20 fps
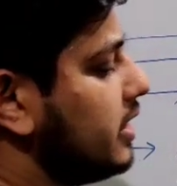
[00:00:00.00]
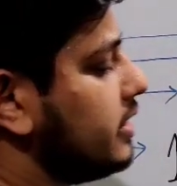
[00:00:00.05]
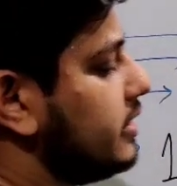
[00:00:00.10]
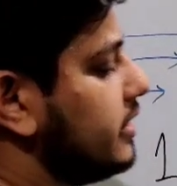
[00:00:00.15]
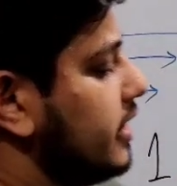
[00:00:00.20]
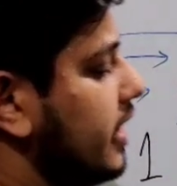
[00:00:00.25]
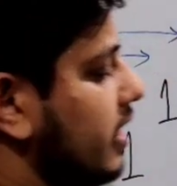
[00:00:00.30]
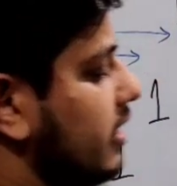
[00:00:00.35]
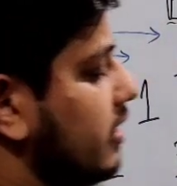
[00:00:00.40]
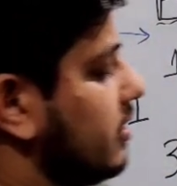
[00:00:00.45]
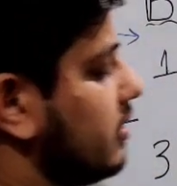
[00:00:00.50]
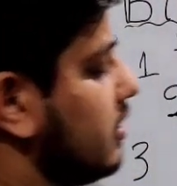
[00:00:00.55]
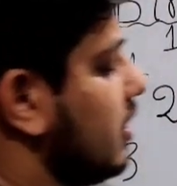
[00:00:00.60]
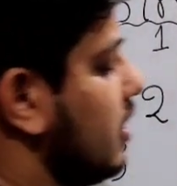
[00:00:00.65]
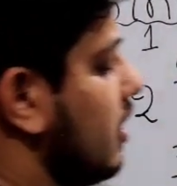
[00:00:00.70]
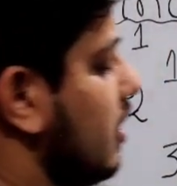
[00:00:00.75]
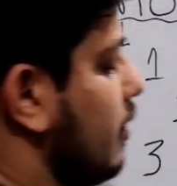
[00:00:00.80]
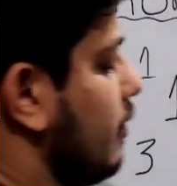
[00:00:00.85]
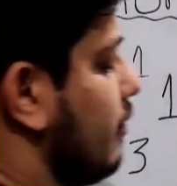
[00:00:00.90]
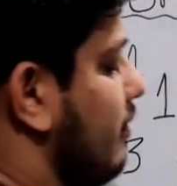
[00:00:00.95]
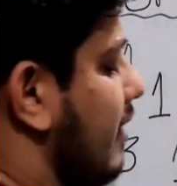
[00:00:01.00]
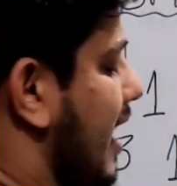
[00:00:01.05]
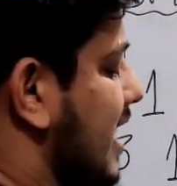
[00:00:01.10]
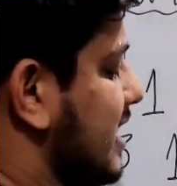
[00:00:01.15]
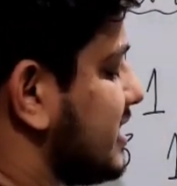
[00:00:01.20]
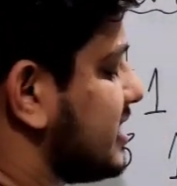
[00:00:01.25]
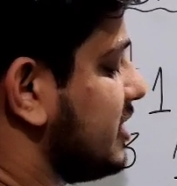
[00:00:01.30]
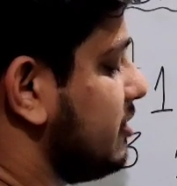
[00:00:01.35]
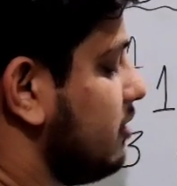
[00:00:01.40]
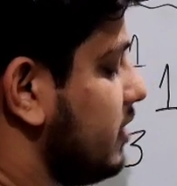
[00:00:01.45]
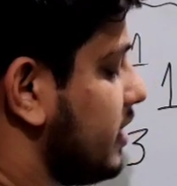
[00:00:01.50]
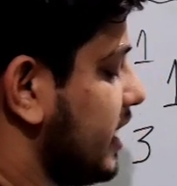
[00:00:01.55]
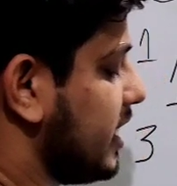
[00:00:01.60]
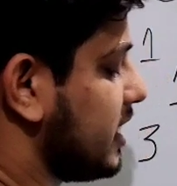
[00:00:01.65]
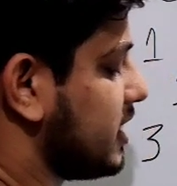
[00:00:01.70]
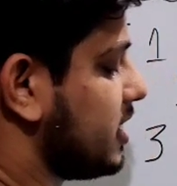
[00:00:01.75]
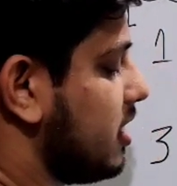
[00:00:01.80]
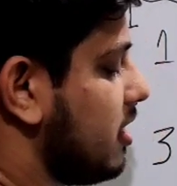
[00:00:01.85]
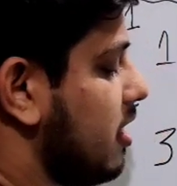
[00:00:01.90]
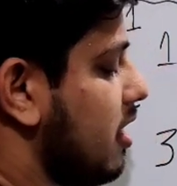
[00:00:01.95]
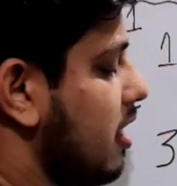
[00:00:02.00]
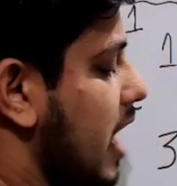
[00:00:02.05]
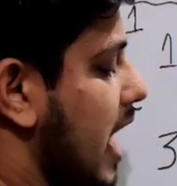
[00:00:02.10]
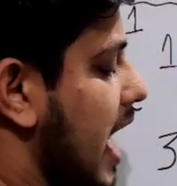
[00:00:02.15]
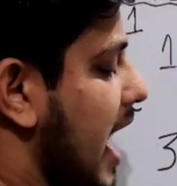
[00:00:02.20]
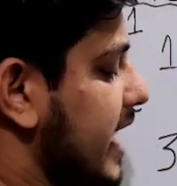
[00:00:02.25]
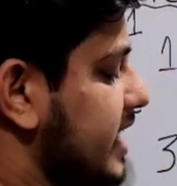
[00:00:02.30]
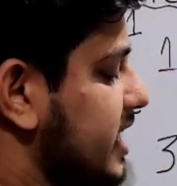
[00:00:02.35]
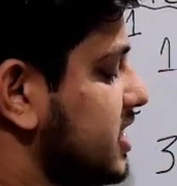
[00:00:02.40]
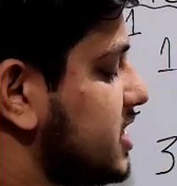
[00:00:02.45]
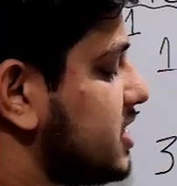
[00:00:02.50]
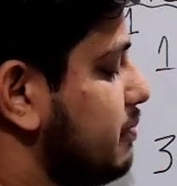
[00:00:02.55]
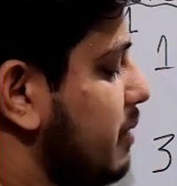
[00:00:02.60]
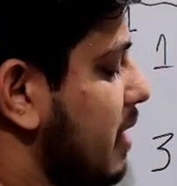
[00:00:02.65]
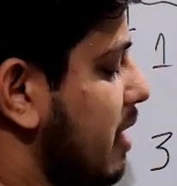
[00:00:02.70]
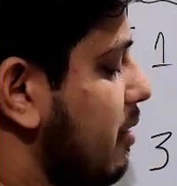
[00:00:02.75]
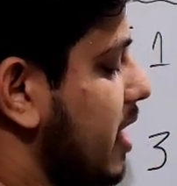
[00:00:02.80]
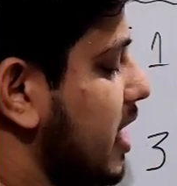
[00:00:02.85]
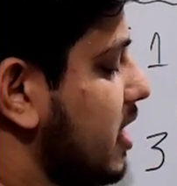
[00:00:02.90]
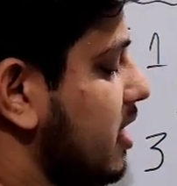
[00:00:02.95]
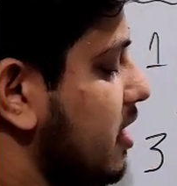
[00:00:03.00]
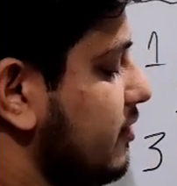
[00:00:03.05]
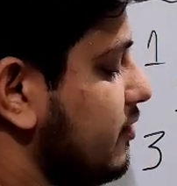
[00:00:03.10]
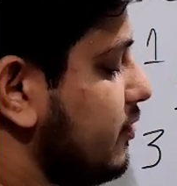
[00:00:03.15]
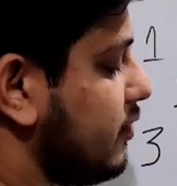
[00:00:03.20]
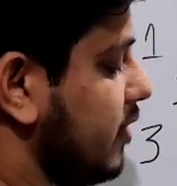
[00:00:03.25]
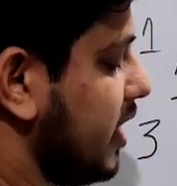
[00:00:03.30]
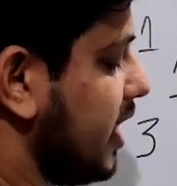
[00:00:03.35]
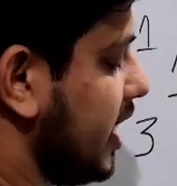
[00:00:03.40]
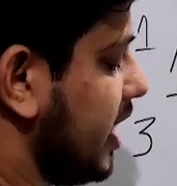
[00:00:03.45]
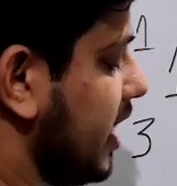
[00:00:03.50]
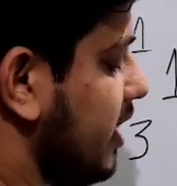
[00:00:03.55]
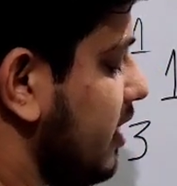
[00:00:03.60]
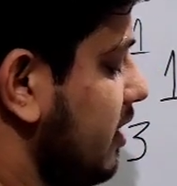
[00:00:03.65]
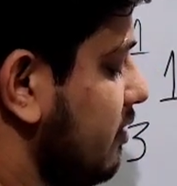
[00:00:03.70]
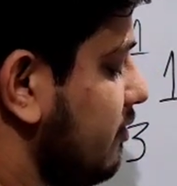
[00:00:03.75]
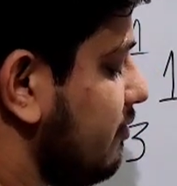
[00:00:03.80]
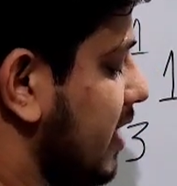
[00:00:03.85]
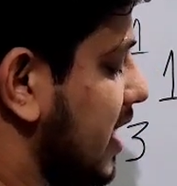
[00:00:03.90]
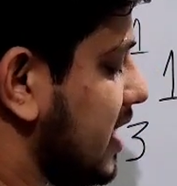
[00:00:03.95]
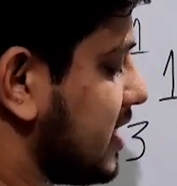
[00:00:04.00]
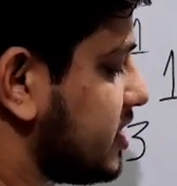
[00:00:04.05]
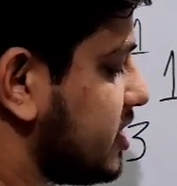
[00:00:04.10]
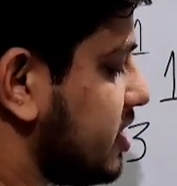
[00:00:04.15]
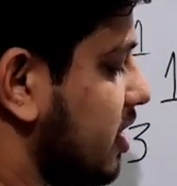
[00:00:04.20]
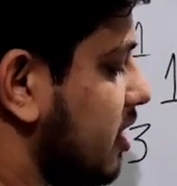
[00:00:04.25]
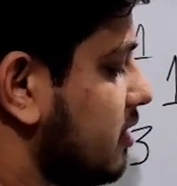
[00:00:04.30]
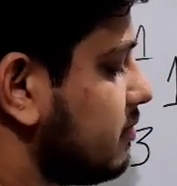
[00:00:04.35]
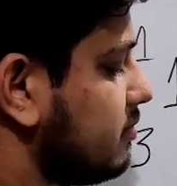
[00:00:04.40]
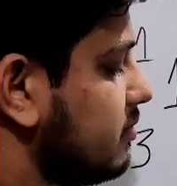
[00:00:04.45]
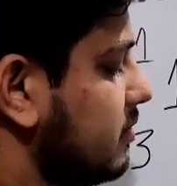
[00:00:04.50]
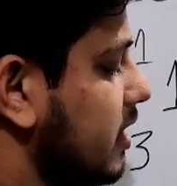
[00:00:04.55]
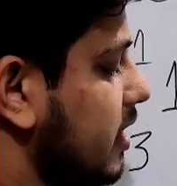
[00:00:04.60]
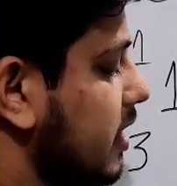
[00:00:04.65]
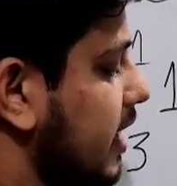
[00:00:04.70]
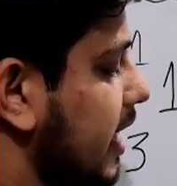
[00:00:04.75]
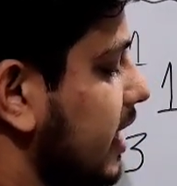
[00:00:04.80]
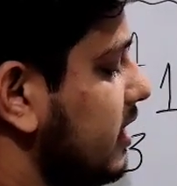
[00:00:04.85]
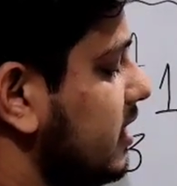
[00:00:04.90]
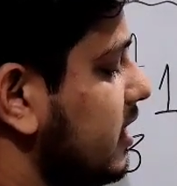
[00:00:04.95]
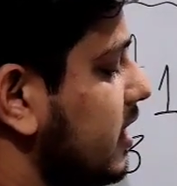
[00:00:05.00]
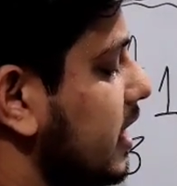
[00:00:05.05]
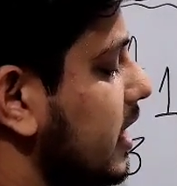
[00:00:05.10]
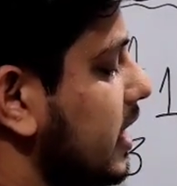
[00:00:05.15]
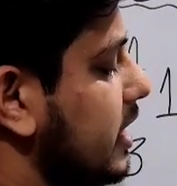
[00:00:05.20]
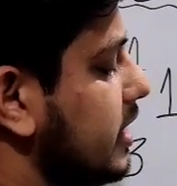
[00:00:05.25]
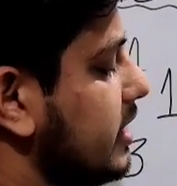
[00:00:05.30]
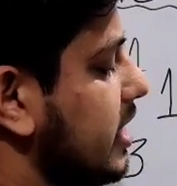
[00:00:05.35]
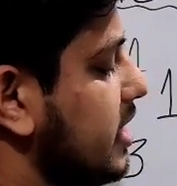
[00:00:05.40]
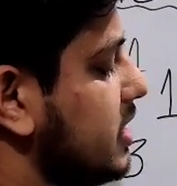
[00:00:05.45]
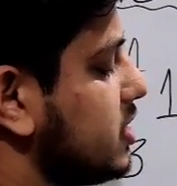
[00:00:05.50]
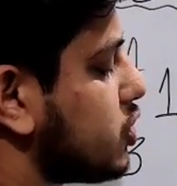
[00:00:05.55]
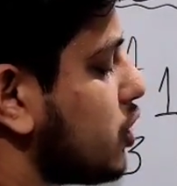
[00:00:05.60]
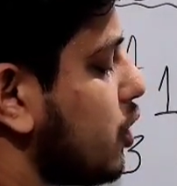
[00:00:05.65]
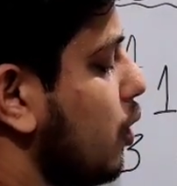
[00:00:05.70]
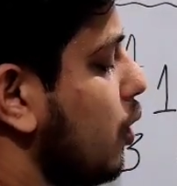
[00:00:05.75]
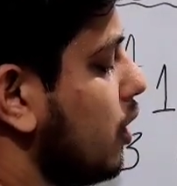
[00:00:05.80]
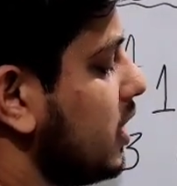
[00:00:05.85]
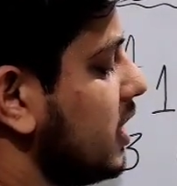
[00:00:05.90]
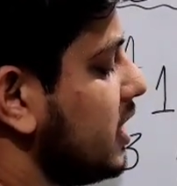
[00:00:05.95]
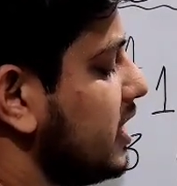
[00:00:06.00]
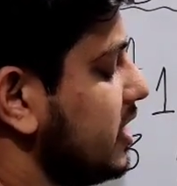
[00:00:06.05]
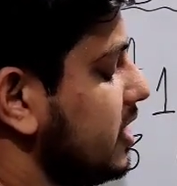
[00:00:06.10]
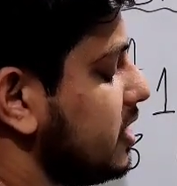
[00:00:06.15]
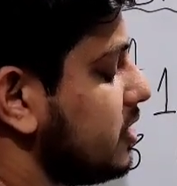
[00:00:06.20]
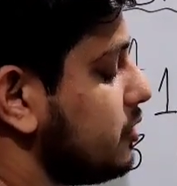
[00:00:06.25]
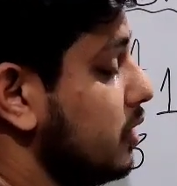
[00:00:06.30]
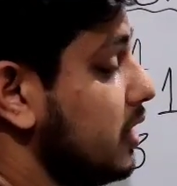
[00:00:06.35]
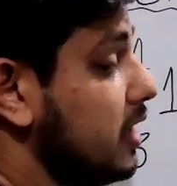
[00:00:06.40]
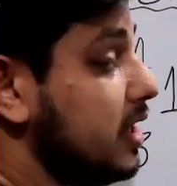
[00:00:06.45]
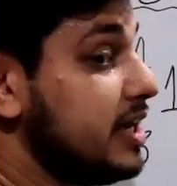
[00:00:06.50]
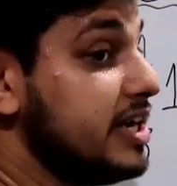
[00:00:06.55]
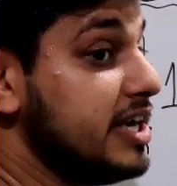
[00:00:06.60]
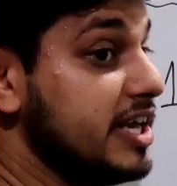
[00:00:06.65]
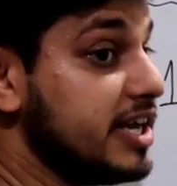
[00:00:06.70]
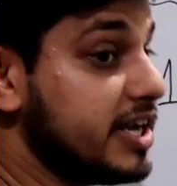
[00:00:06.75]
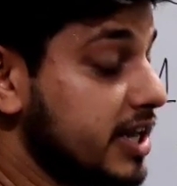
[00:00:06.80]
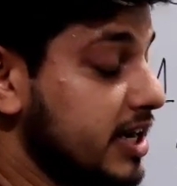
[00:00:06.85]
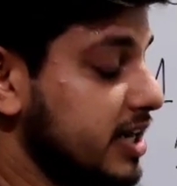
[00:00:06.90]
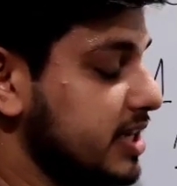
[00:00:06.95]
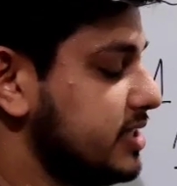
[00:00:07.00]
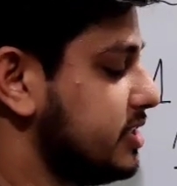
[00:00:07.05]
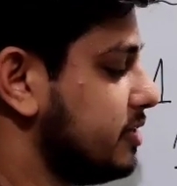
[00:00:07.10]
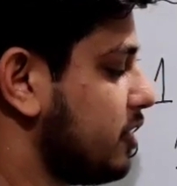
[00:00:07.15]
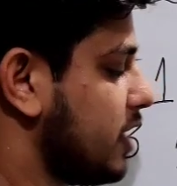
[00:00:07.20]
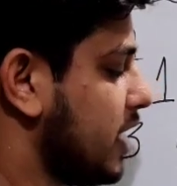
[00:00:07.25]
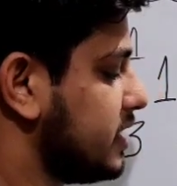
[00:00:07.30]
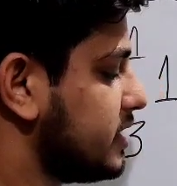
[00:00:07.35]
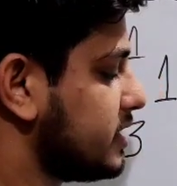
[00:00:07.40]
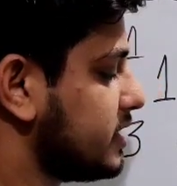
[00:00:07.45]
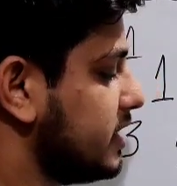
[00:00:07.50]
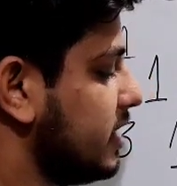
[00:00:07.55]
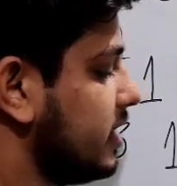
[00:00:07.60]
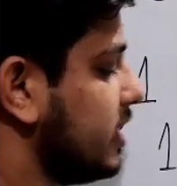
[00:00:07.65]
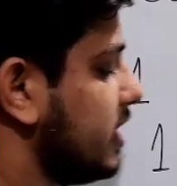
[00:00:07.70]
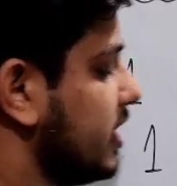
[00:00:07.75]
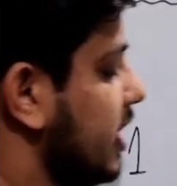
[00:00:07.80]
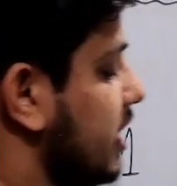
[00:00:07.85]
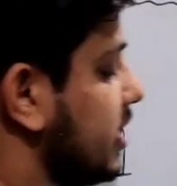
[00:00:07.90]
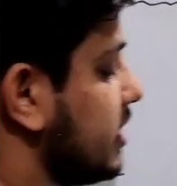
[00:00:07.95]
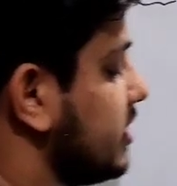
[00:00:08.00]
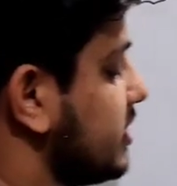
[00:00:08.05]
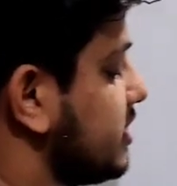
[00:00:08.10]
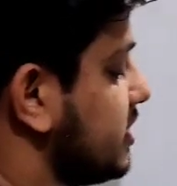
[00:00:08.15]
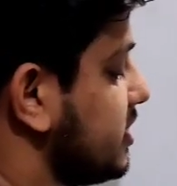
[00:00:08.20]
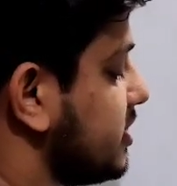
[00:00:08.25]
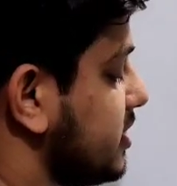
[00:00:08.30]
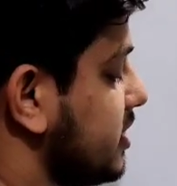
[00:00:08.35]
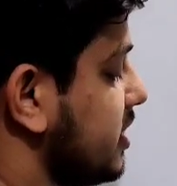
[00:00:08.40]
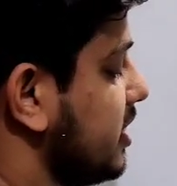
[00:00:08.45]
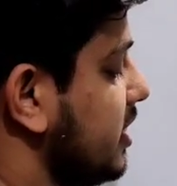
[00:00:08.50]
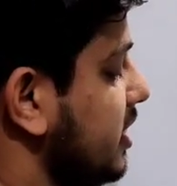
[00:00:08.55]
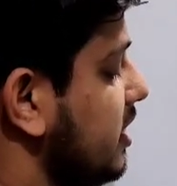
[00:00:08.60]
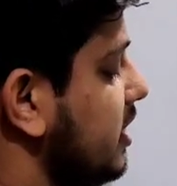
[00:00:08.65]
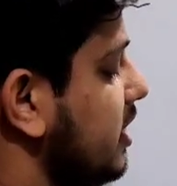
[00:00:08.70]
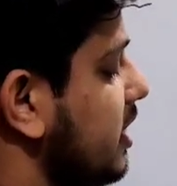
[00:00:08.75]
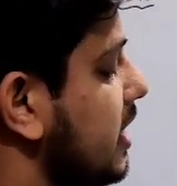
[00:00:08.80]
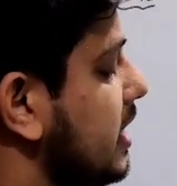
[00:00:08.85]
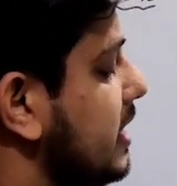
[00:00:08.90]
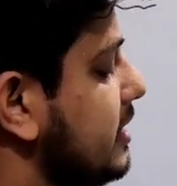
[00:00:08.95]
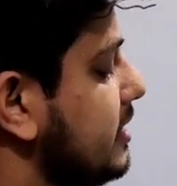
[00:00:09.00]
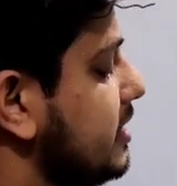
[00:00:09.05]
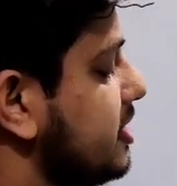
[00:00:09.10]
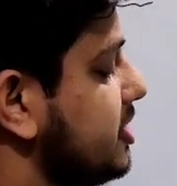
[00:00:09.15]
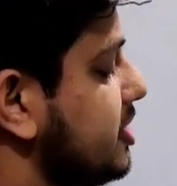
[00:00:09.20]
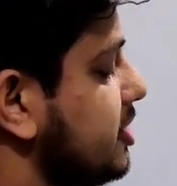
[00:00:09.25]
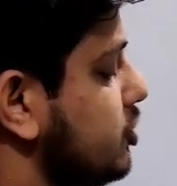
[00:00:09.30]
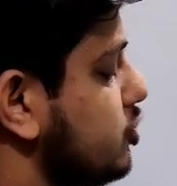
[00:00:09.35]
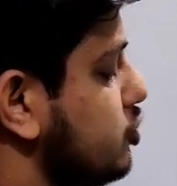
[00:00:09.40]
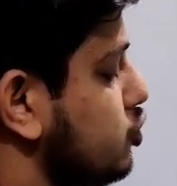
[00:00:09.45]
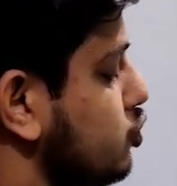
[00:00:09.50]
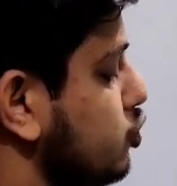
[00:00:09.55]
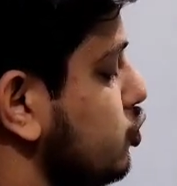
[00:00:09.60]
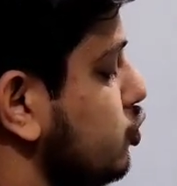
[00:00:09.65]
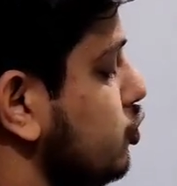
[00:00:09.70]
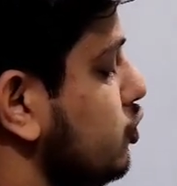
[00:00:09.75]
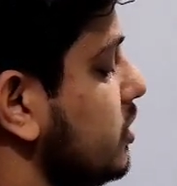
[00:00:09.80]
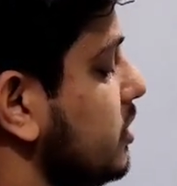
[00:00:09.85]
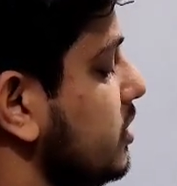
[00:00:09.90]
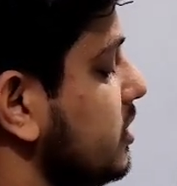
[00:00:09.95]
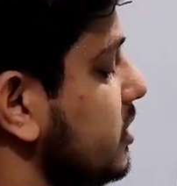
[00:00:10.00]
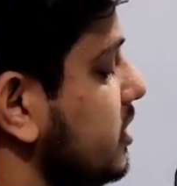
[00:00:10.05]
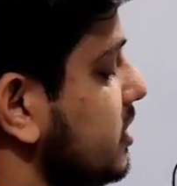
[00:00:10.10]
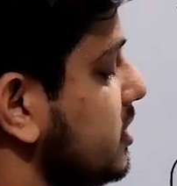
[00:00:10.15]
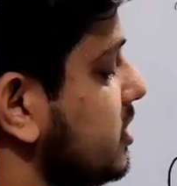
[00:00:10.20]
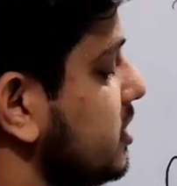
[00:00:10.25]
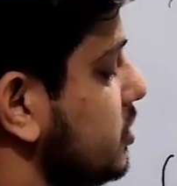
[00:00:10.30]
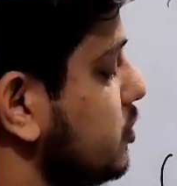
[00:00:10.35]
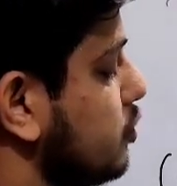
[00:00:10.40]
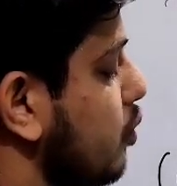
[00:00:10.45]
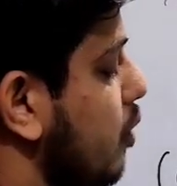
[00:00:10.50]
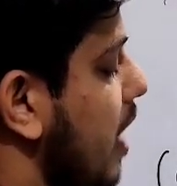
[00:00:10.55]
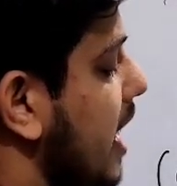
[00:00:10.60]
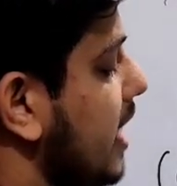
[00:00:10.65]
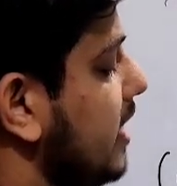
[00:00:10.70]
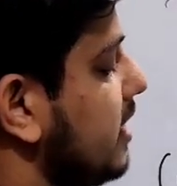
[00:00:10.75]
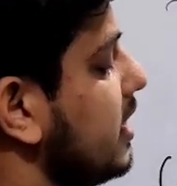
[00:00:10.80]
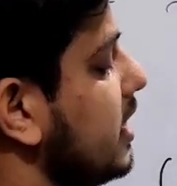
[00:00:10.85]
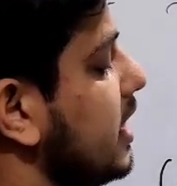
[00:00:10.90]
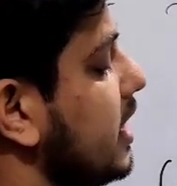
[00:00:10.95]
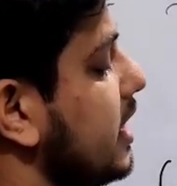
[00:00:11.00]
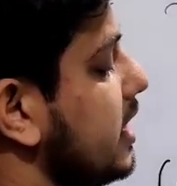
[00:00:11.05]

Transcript: Then first you will take the highest power of a, first term, right. Then slowly it will decrease. You can see here this is 3, this is 2, this is 1.